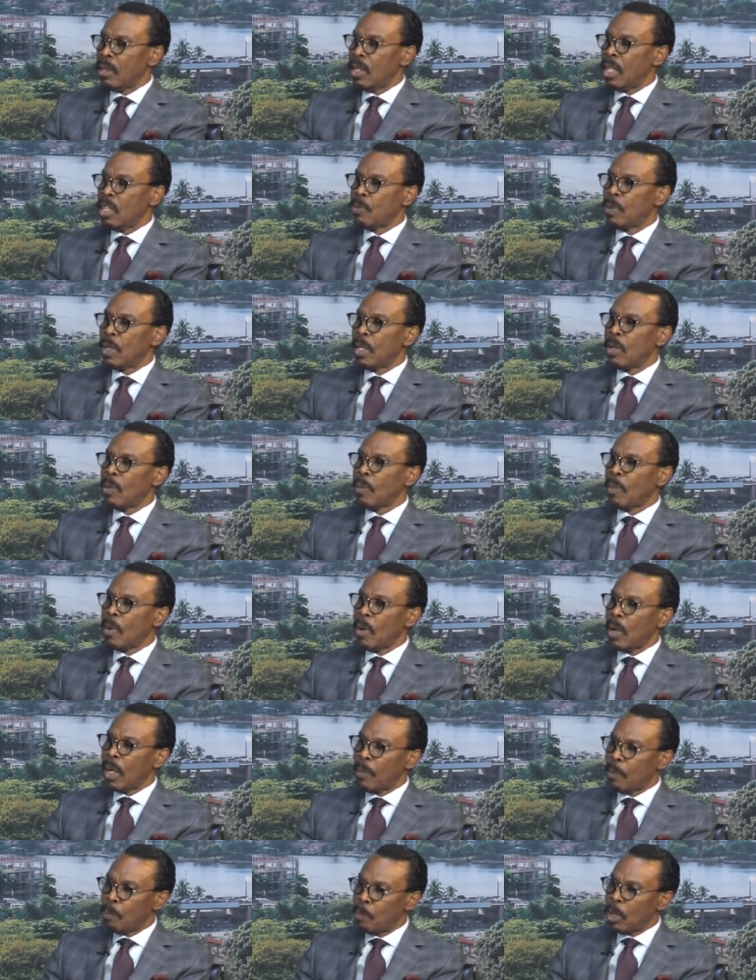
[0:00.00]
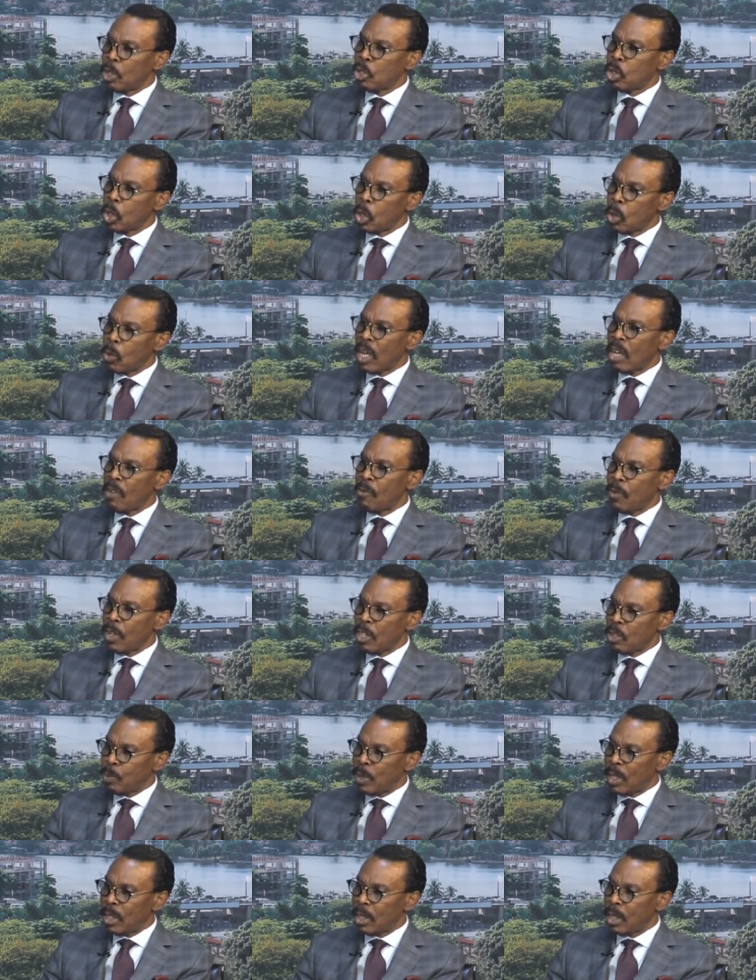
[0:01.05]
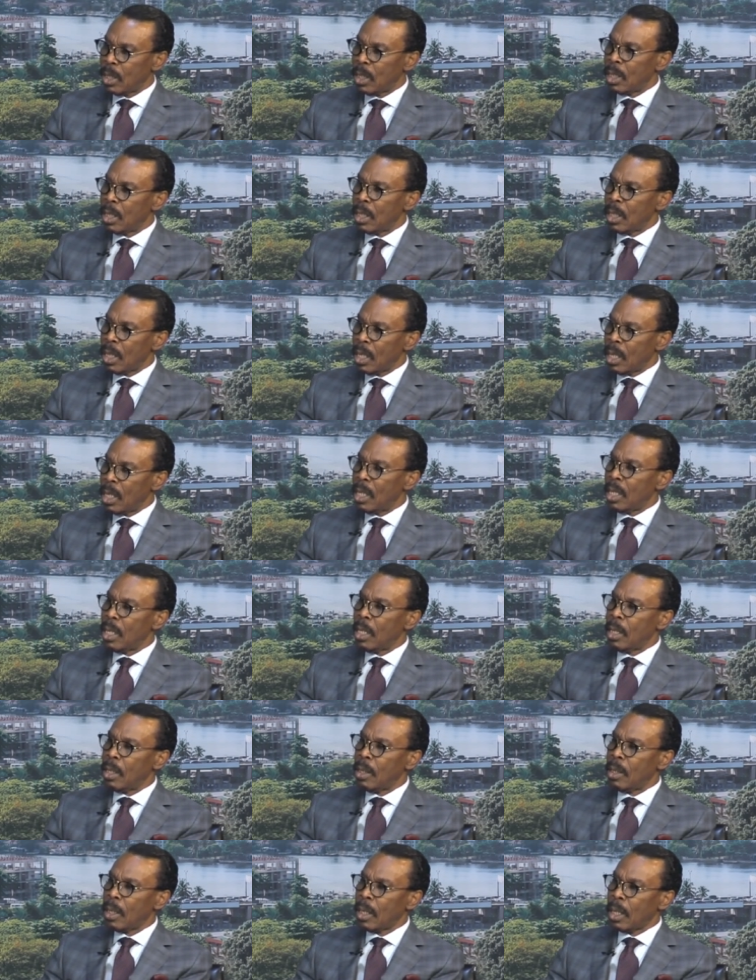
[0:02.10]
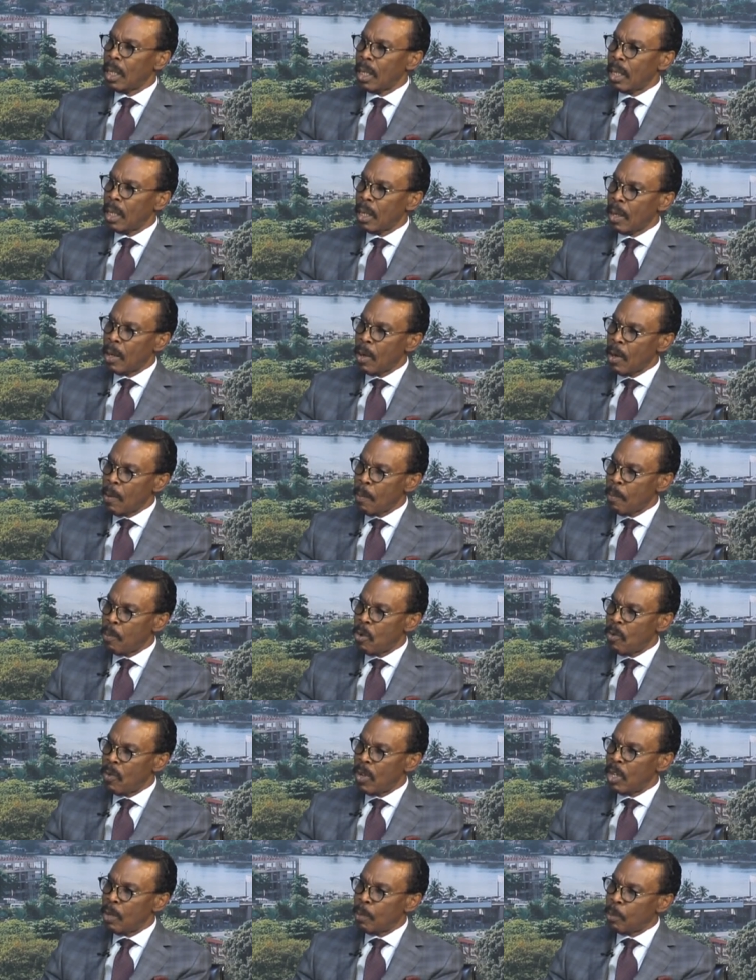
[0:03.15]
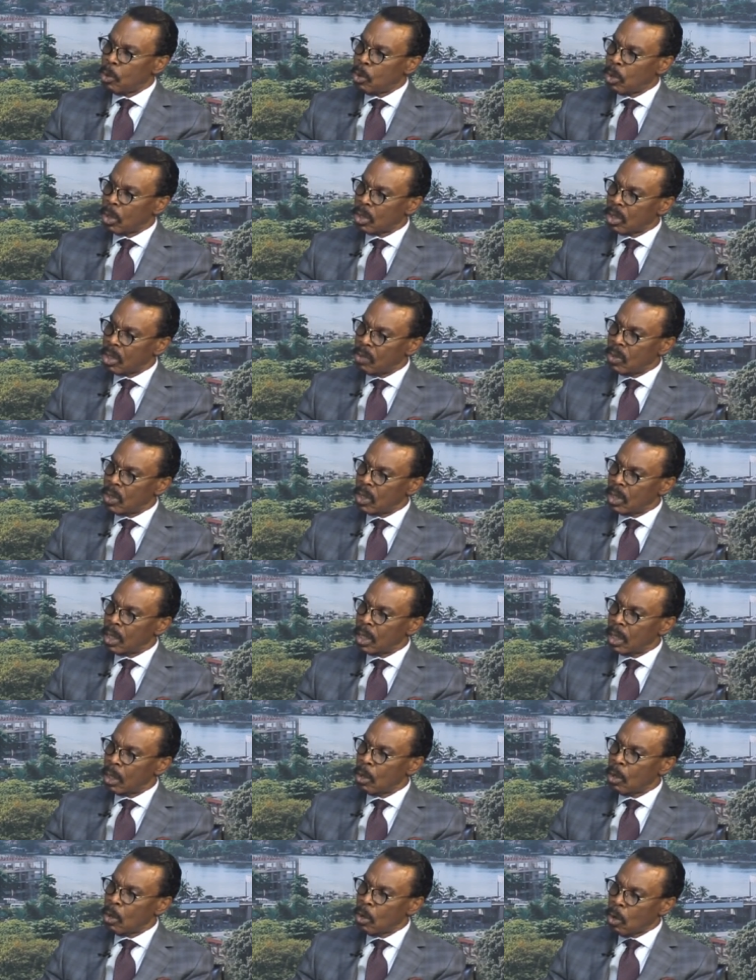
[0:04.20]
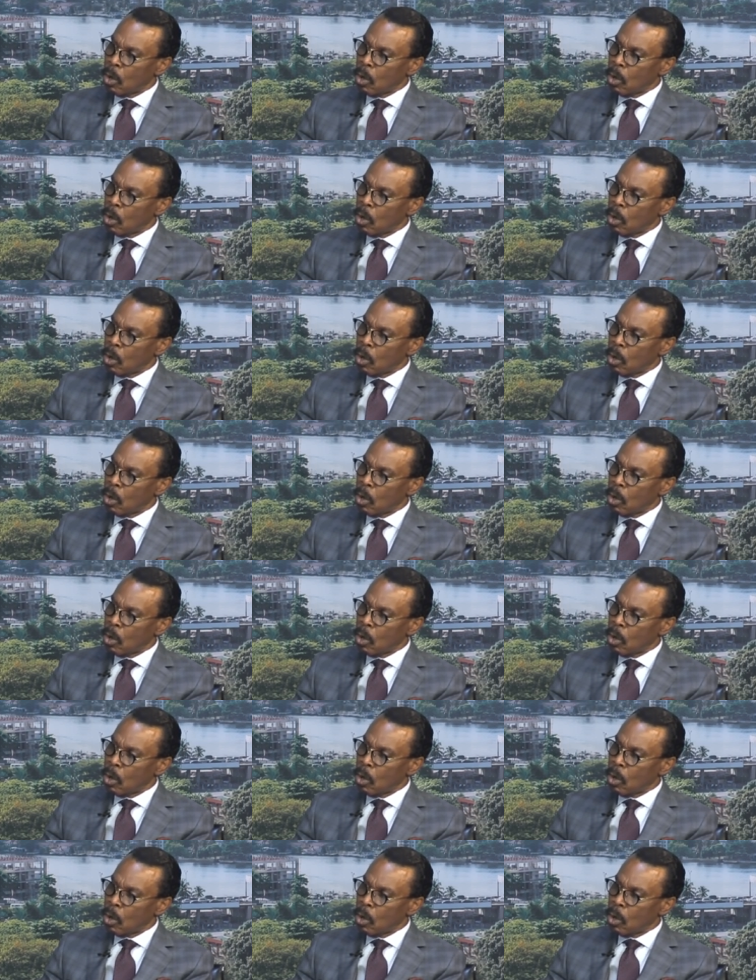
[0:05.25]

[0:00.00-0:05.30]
There's been much lower investment in improving the productivity